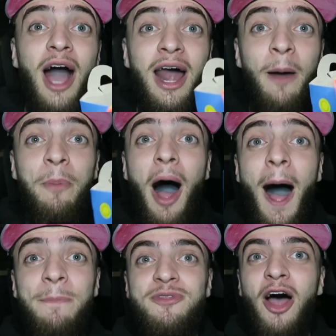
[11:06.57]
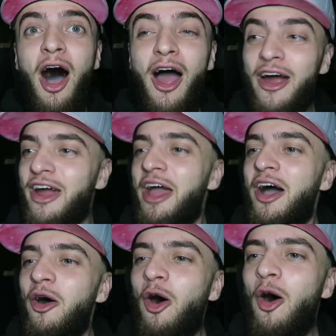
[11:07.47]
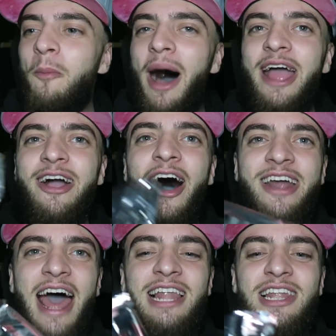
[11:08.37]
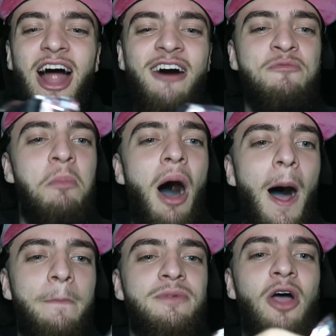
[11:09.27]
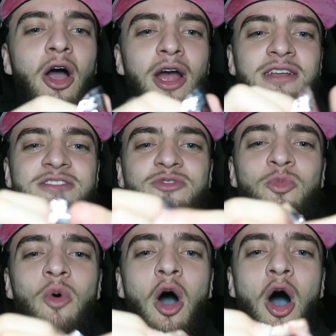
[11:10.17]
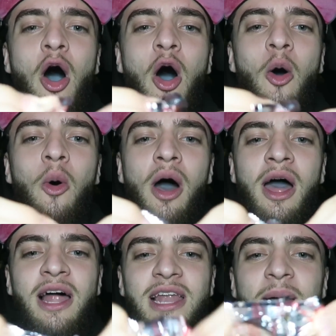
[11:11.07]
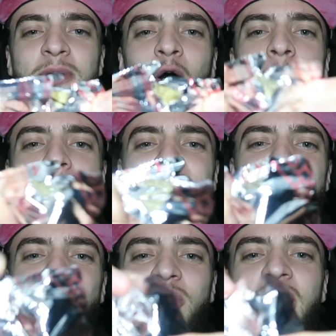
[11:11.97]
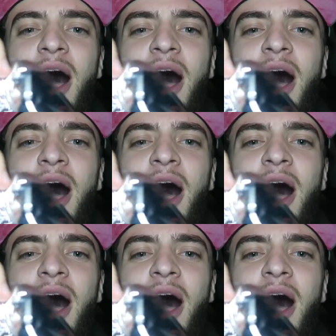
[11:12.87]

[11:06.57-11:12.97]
got a Pop-Tart! Oh my god, I love Pop-Tarts! Whoa! Let me open this one